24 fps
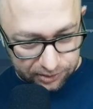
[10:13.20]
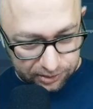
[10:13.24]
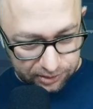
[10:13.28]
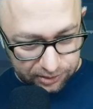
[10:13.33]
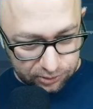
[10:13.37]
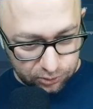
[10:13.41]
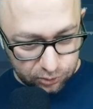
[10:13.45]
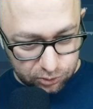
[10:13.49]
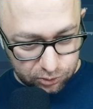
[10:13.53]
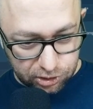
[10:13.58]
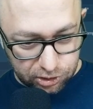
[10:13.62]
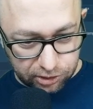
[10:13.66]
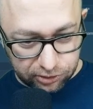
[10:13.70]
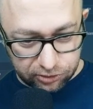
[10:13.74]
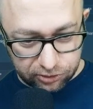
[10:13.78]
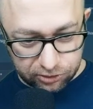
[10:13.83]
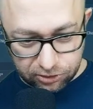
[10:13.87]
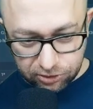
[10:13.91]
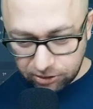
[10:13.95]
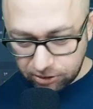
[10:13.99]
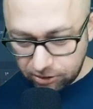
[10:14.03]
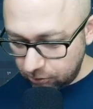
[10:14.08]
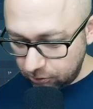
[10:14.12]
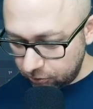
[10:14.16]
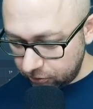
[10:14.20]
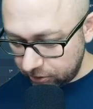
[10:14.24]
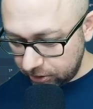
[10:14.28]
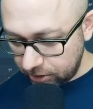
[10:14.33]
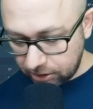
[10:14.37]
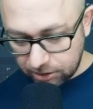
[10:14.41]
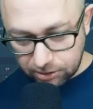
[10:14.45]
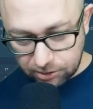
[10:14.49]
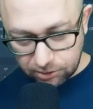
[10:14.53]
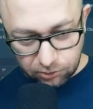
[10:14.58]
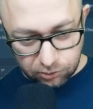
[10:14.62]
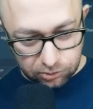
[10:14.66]
to just use
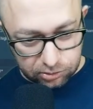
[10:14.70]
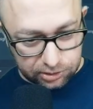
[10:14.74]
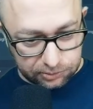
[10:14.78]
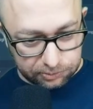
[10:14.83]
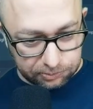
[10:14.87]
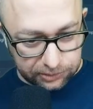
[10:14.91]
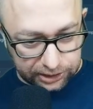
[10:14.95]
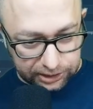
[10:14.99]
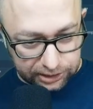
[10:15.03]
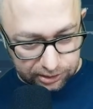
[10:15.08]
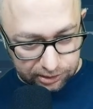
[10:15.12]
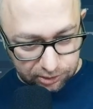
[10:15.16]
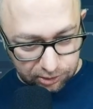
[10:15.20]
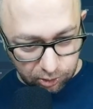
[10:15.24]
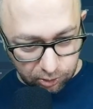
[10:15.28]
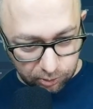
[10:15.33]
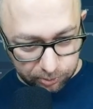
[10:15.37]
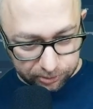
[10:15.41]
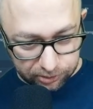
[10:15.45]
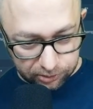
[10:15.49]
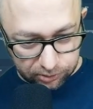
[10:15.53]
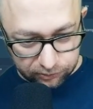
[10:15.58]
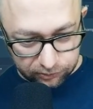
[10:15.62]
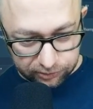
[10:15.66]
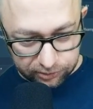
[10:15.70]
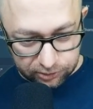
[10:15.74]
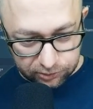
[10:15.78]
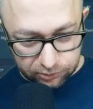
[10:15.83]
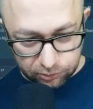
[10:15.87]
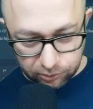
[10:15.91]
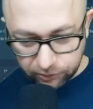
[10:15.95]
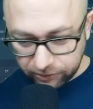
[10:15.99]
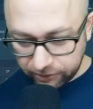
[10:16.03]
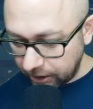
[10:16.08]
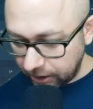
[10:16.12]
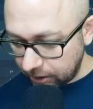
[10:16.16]
it or make a copy of it
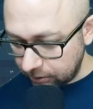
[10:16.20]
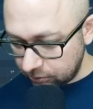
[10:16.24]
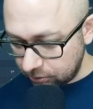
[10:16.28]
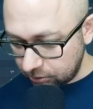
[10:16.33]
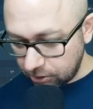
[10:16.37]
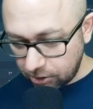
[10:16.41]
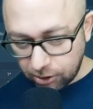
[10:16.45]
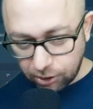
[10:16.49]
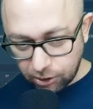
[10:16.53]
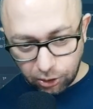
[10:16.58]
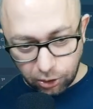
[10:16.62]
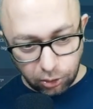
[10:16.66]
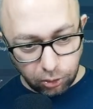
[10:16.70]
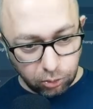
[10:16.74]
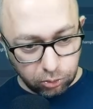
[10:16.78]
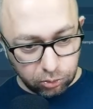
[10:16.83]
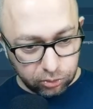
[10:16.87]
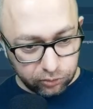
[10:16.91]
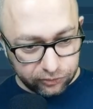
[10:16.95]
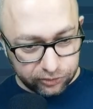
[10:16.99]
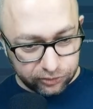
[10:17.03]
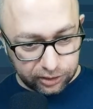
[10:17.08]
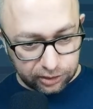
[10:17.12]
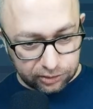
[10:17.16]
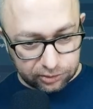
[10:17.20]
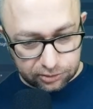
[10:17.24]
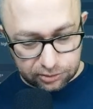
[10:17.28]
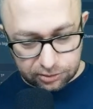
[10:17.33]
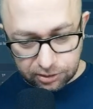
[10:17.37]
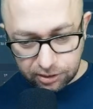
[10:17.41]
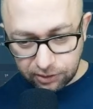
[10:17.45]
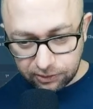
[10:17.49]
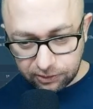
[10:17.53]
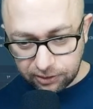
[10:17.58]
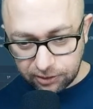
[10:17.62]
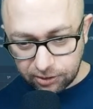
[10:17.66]
without all of these
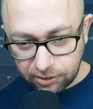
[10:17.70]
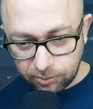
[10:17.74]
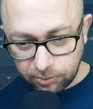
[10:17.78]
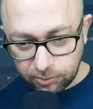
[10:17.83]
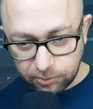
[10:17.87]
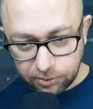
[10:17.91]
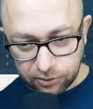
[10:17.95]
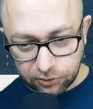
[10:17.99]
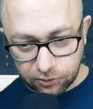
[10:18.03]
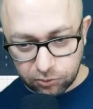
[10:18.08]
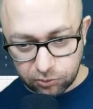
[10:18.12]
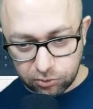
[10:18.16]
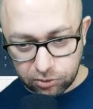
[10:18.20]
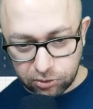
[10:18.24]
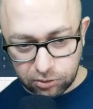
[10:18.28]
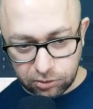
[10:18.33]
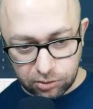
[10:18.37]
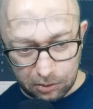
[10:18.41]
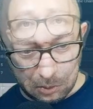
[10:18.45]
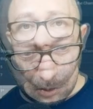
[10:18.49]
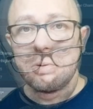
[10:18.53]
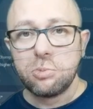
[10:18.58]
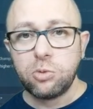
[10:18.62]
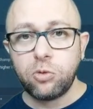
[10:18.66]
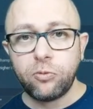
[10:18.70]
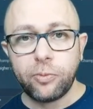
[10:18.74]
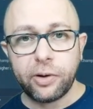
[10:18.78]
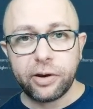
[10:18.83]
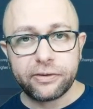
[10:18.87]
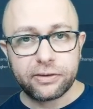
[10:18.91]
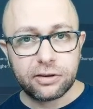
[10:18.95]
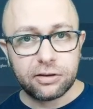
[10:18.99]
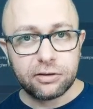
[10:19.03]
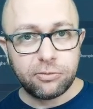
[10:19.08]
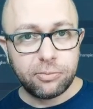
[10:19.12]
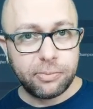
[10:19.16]
crazy numbers. Let me move
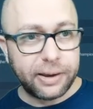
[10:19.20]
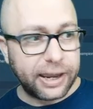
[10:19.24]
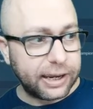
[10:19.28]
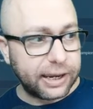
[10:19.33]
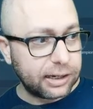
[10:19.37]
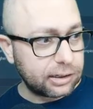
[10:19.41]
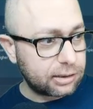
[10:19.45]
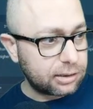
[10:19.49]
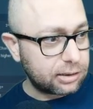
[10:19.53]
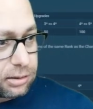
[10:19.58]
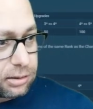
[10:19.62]
myself back.